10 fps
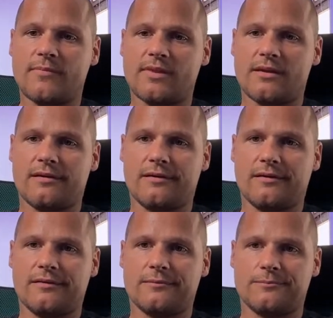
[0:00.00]

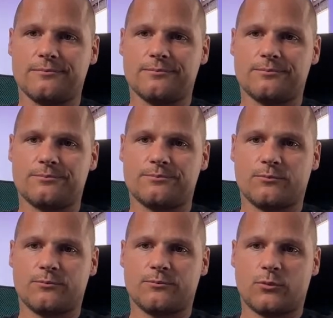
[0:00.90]

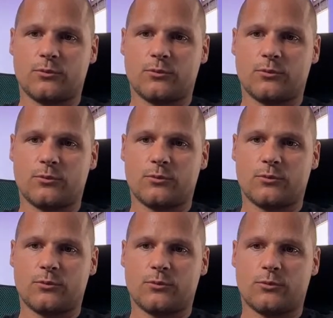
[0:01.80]
what will benefit?
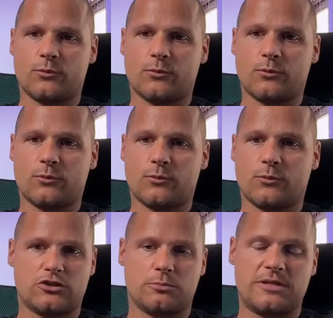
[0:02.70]
It's definitely
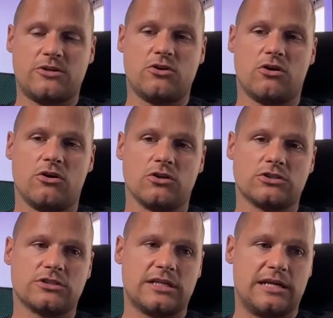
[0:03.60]
going to be
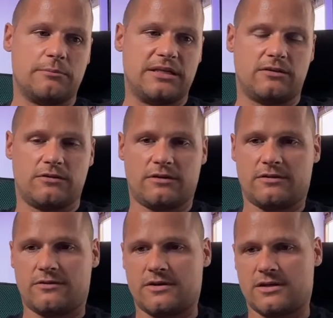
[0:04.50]
gold and Bitcoin,
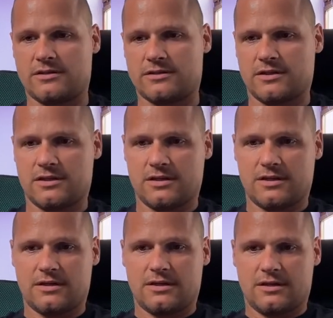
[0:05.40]
right?
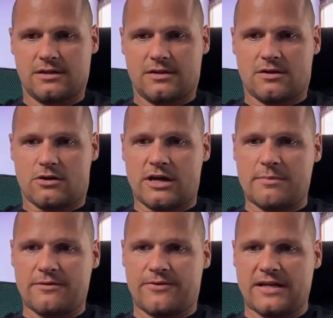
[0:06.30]
Okay,
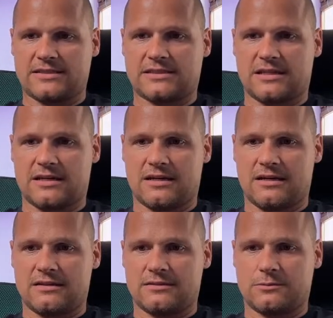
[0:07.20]
my friends,
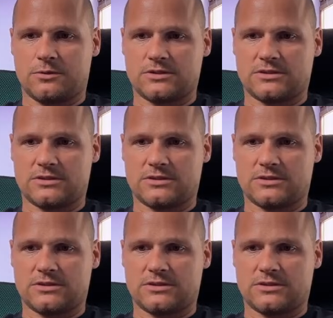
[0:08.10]
what's